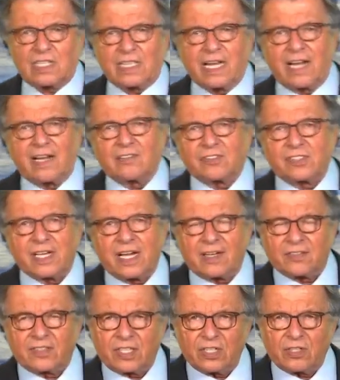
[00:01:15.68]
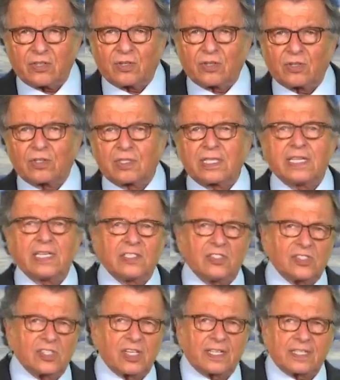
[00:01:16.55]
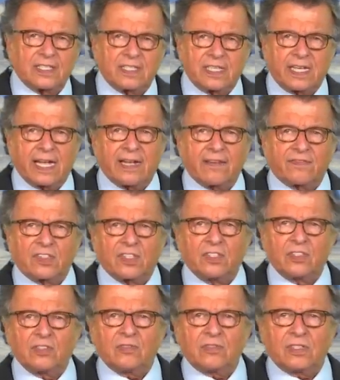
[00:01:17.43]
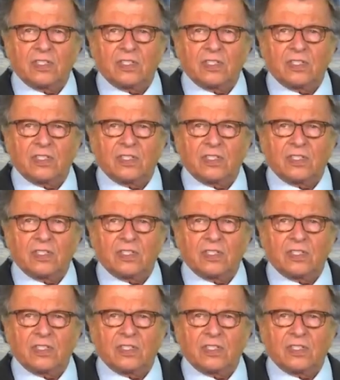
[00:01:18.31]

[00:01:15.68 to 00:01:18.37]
Clouds out there early, sun in the afternoon,